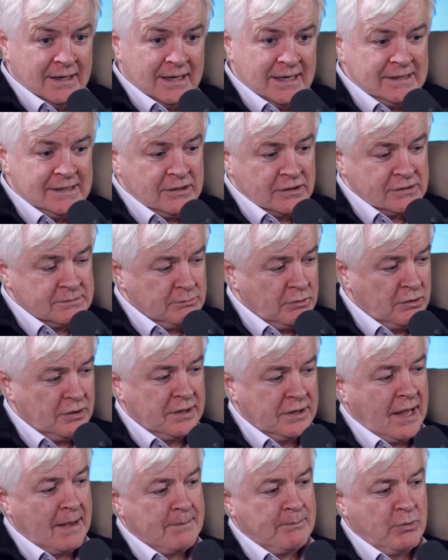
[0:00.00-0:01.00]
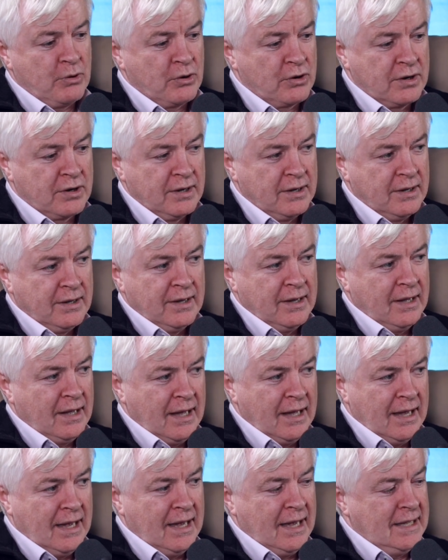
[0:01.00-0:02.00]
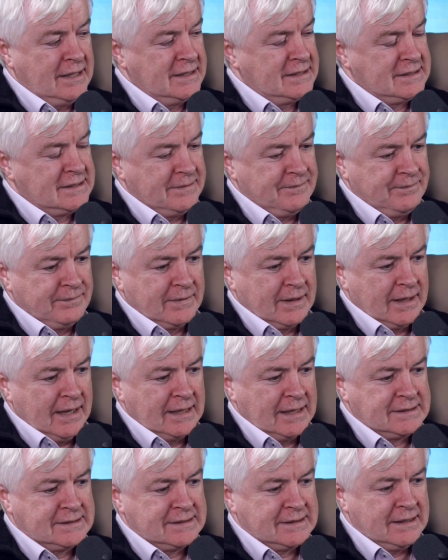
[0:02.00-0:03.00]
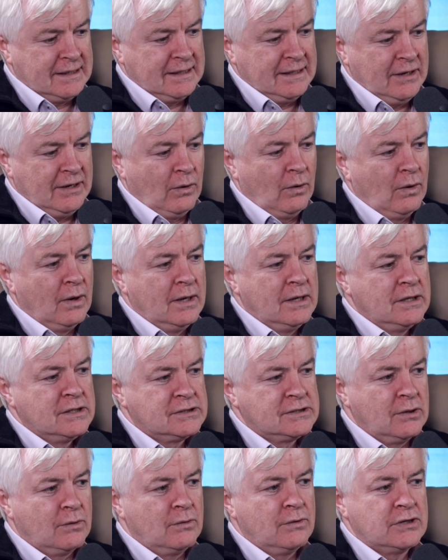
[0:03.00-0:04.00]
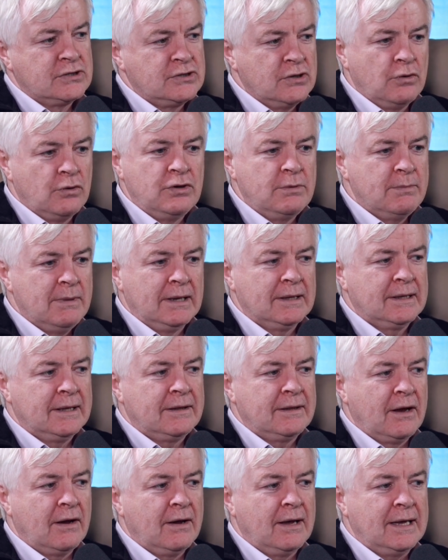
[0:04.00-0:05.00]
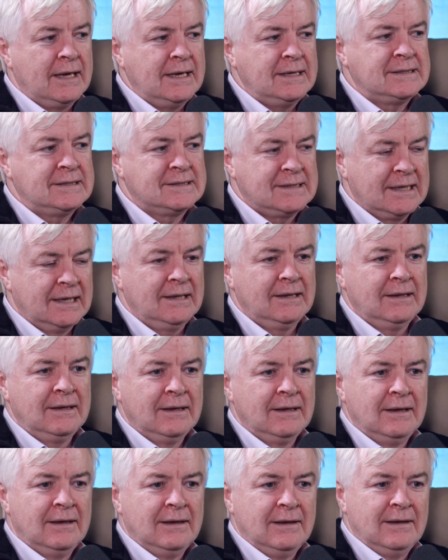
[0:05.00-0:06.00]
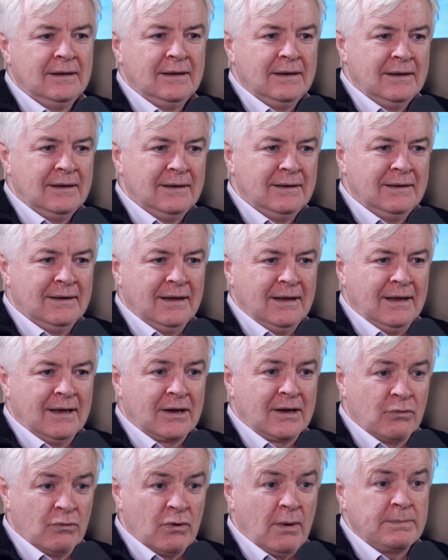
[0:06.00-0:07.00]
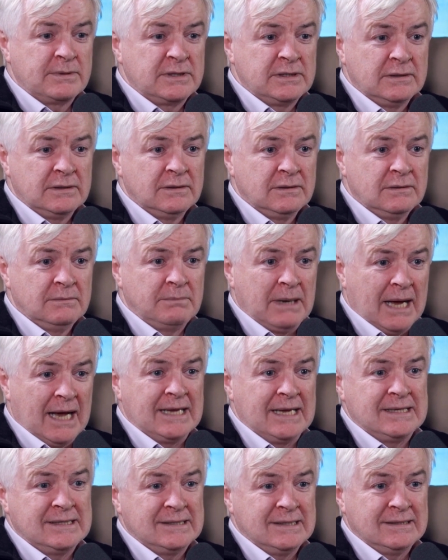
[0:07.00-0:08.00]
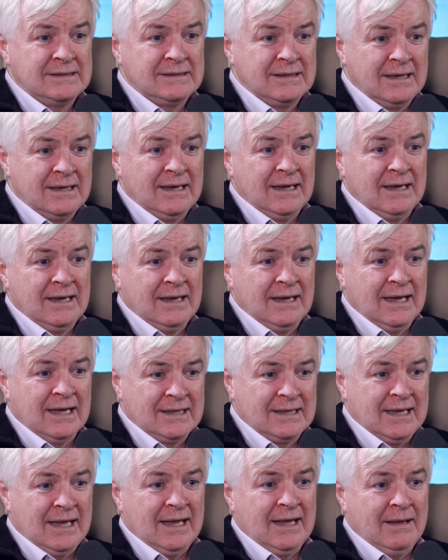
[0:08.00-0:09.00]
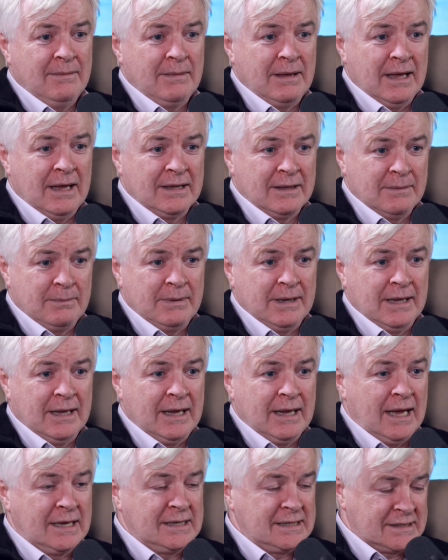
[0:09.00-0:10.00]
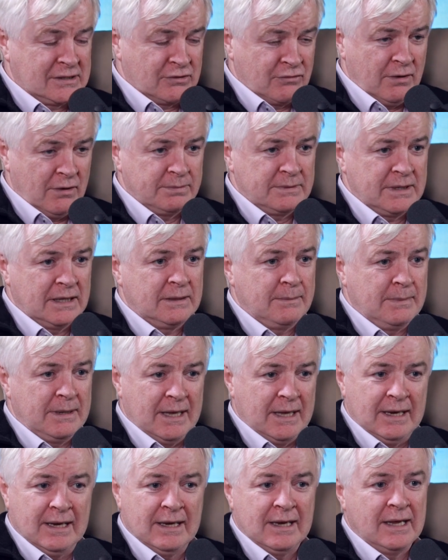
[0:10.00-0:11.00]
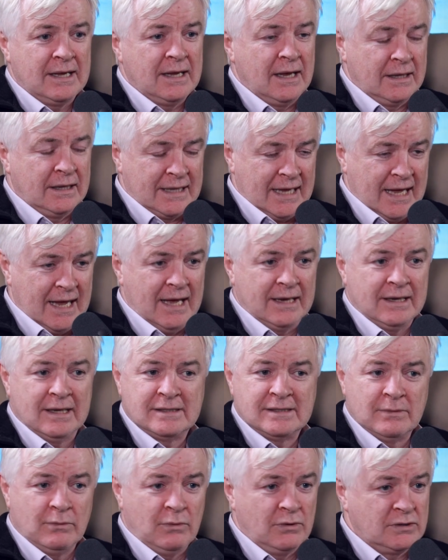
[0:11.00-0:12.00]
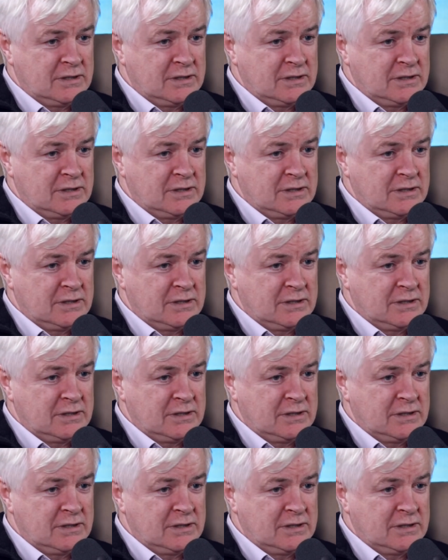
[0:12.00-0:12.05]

that he doesn't put in that book. And it's, you know, so there's no humility there. He's still uh, corrupt Biden at the at the as corrupt at the beginning at as the end as he